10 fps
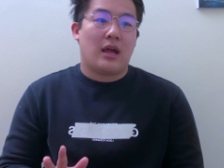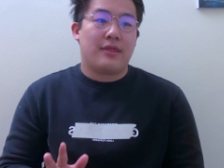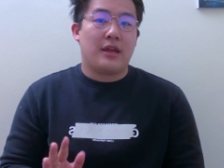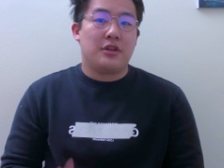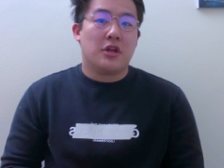
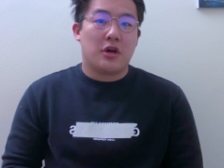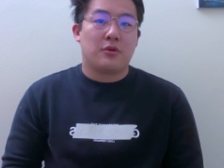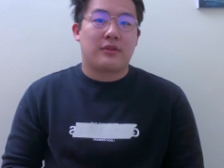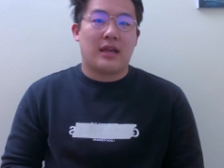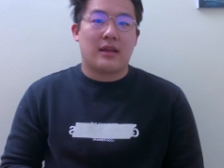they know
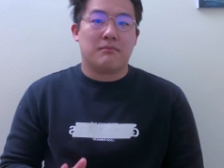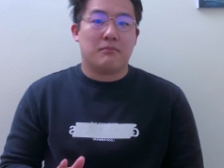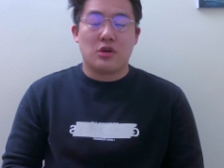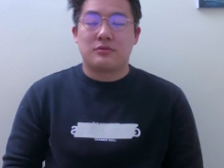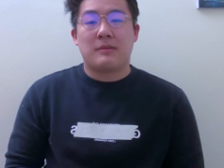that
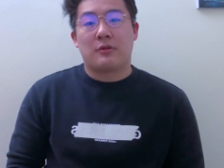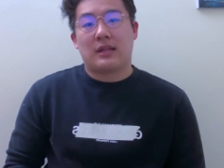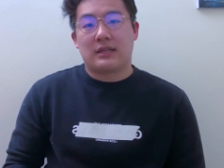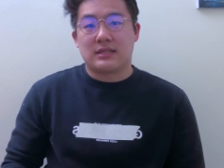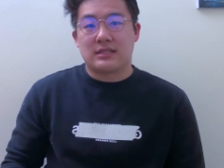most people
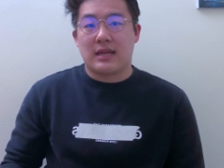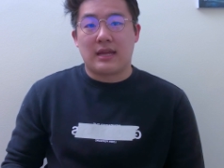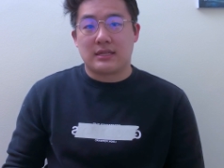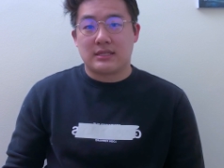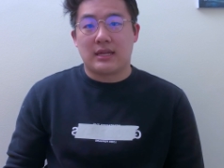like to stay
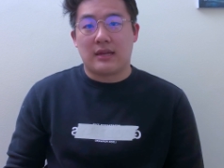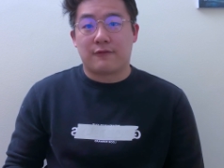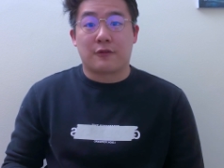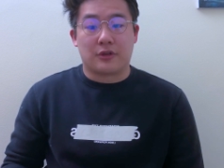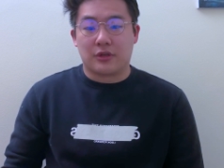in state
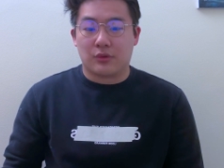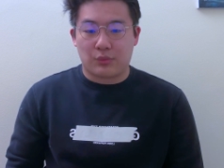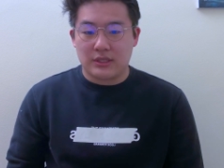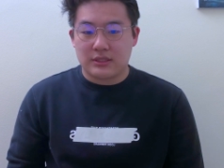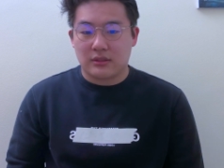for a good
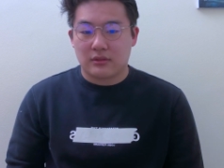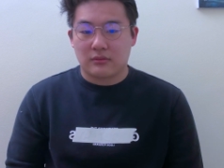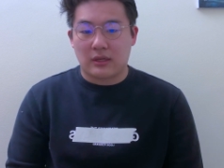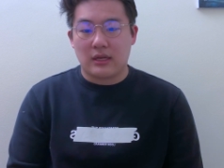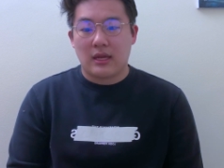reason,
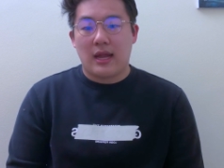right?